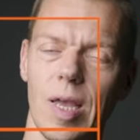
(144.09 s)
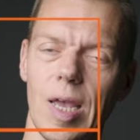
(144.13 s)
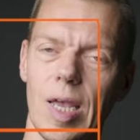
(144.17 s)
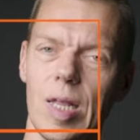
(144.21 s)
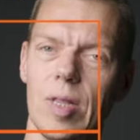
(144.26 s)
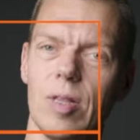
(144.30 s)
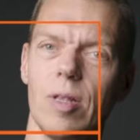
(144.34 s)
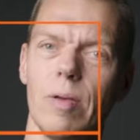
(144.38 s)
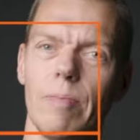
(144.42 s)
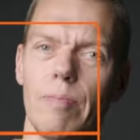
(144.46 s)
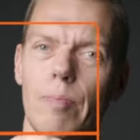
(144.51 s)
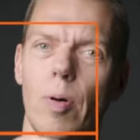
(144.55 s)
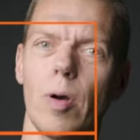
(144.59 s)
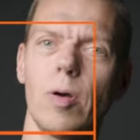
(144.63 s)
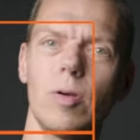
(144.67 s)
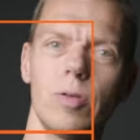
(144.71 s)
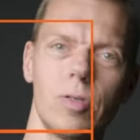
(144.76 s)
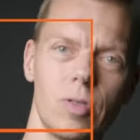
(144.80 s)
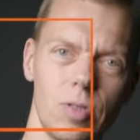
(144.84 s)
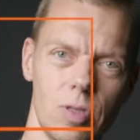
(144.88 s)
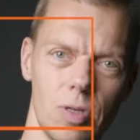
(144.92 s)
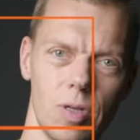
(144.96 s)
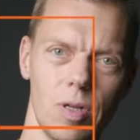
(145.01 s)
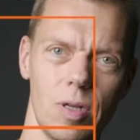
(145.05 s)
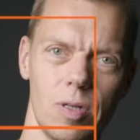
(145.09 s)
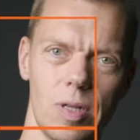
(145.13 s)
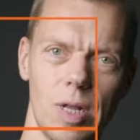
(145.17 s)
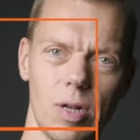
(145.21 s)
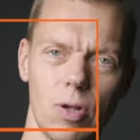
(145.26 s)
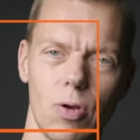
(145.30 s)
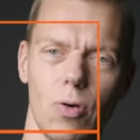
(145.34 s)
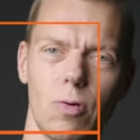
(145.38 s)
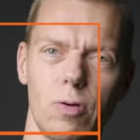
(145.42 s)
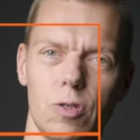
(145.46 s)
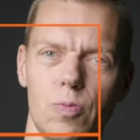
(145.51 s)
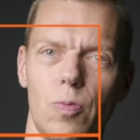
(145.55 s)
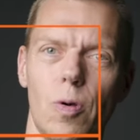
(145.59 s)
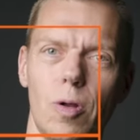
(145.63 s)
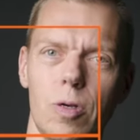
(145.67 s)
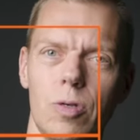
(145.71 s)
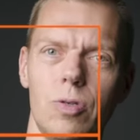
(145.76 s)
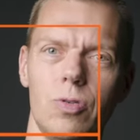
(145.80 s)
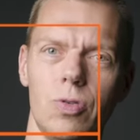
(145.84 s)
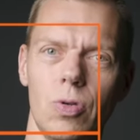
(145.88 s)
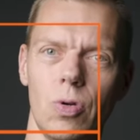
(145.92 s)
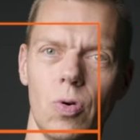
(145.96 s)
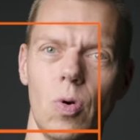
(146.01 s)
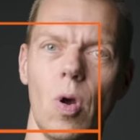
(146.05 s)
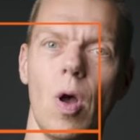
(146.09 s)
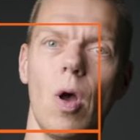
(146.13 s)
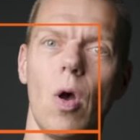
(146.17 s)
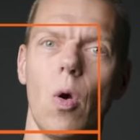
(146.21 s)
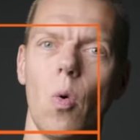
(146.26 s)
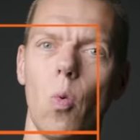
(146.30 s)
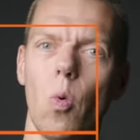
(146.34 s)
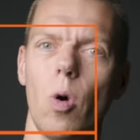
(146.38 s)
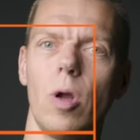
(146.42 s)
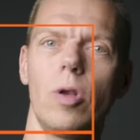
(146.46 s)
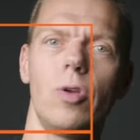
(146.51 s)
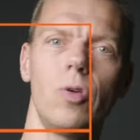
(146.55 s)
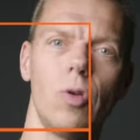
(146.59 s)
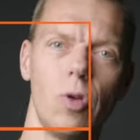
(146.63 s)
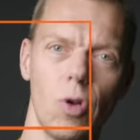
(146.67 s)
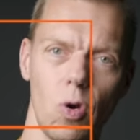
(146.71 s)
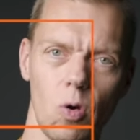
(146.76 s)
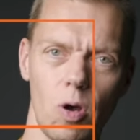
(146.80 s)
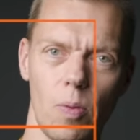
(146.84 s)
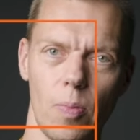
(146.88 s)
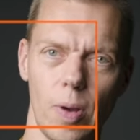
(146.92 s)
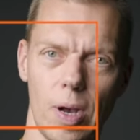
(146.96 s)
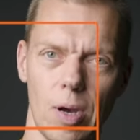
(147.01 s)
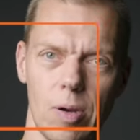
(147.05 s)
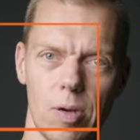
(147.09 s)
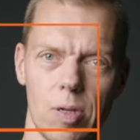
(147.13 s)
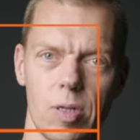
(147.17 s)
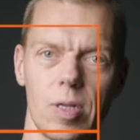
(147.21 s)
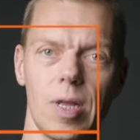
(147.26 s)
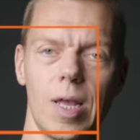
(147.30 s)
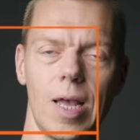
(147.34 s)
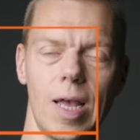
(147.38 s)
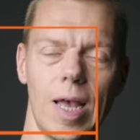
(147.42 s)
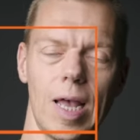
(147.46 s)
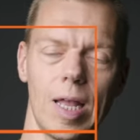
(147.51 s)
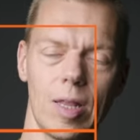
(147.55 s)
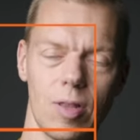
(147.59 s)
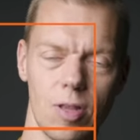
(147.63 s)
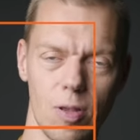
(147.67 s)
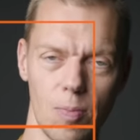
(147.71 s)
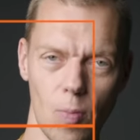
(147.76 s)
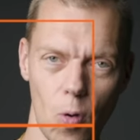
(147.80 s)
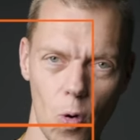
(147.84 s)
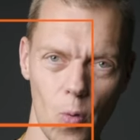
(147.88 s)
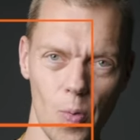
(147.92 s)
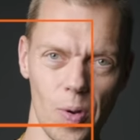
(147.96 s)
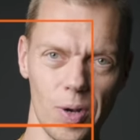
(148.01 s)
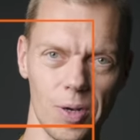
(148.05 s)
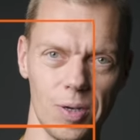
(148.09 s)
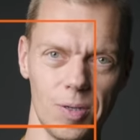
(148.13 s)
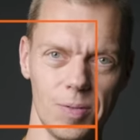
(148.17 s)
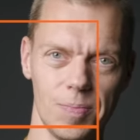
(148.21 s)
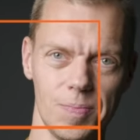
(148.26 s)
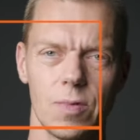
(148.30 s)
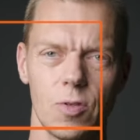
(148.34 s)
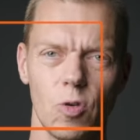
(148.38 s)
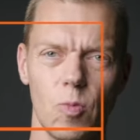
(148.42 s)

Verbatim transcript: in the box that corresponds to what you know about it at the moment.